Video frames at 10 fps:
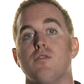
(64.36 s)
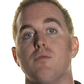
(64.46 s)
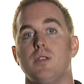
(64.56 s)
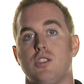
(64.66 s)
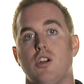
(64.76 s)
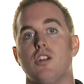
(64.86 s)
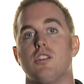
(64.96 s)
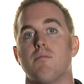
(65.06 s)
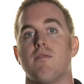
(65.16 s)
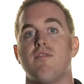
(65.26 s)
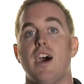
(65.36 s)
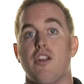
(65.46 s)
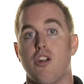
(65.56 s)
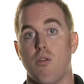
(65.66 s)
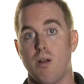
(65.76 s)
of the wrist guards that have been found
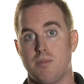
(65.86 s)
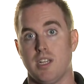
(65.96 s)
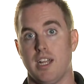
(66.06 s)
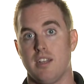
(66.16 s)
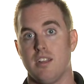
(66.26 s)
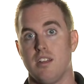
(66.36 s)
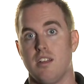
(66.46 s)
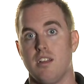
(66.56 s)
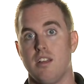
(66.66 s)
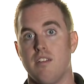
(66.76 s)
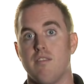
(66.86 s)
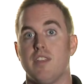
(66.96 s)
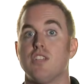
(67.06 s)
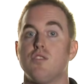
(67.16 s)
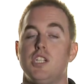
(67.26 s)
on our website.
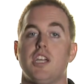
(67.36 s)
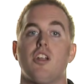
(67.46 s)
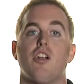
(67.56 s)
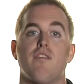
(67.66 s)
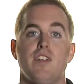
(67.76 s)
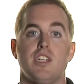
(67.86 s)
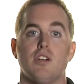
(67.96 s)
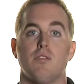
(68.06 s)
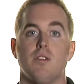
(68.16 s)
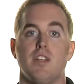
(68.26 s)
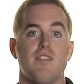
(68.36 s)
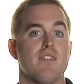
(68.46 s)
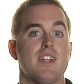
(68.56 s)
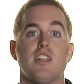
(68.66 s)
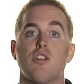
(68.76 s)
Thanks for checking out our video, and if you have
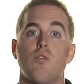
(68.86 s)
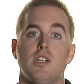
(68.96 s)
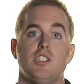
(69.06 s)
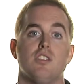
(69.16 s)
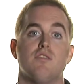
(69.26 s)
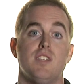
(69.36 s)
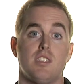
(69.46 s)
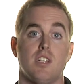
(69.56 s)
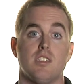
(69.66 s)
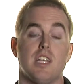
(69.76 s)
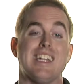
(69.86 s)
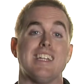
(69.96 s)
any other questions, visit us at